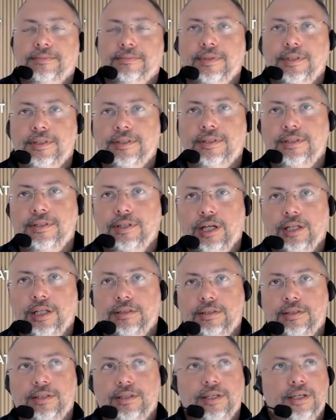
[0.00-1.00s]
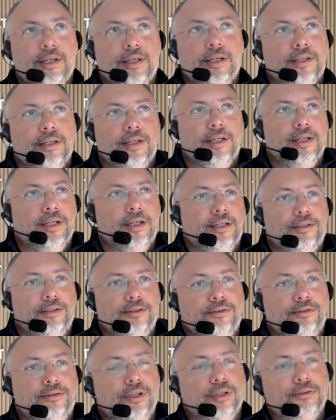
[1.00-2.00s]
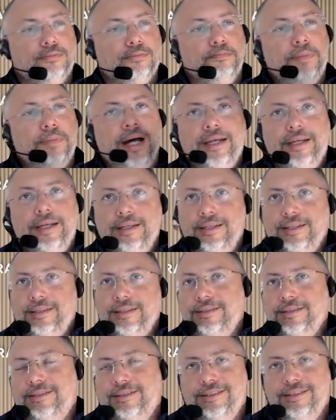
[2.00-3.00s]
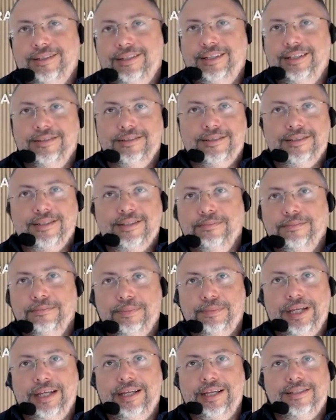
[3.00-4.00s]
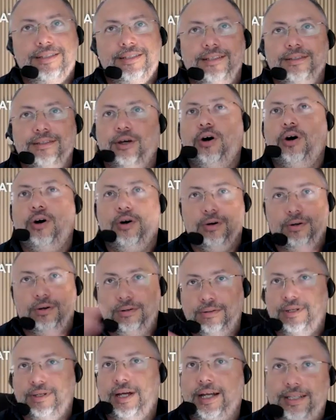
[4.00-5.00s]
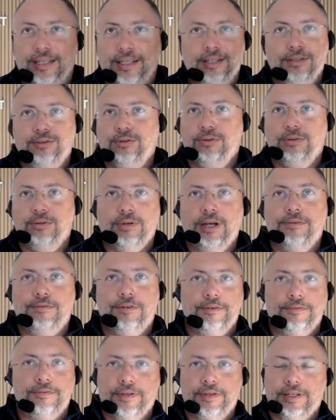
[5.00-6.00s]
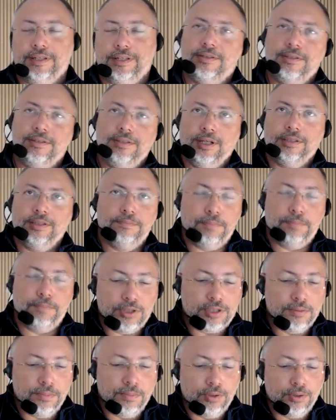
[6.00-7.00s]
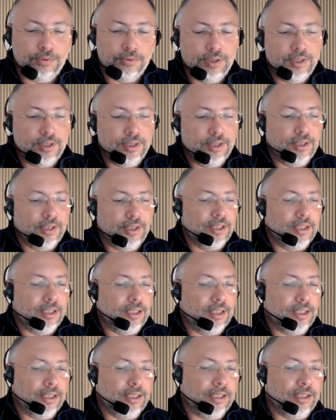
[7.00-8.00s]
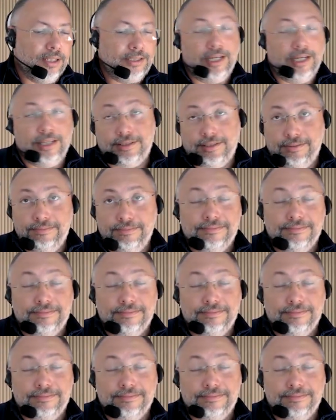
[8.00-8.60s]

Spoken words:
It's not you don't buy it in some place and oh, I can do everything. It's not possible yet.